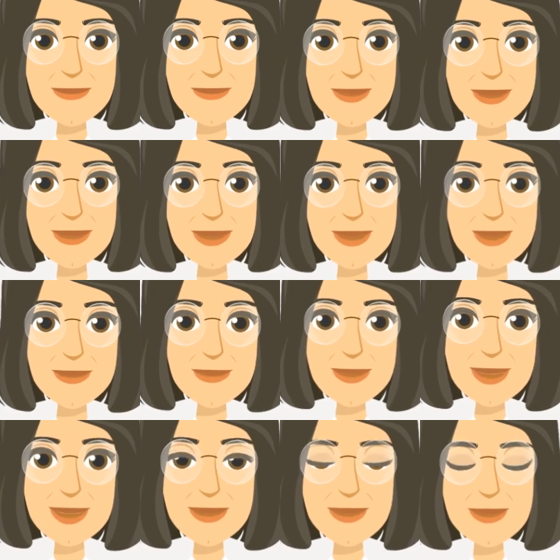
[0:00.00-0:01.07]
Step
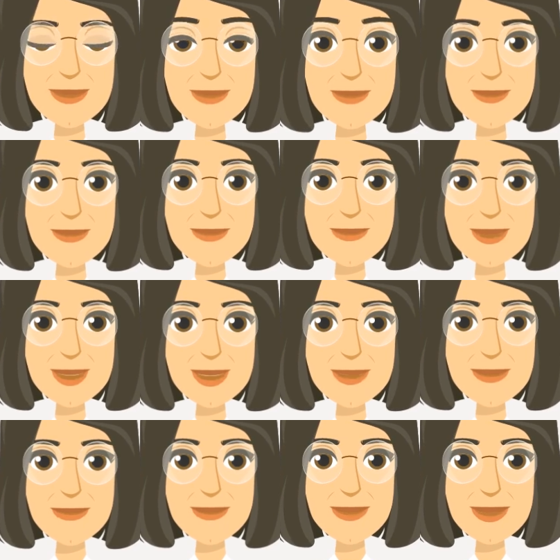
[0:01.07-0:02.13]
6. Pay the
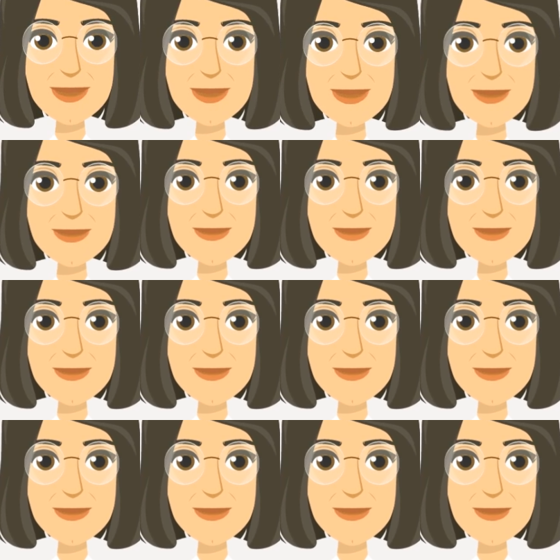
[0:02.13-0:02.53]
fees.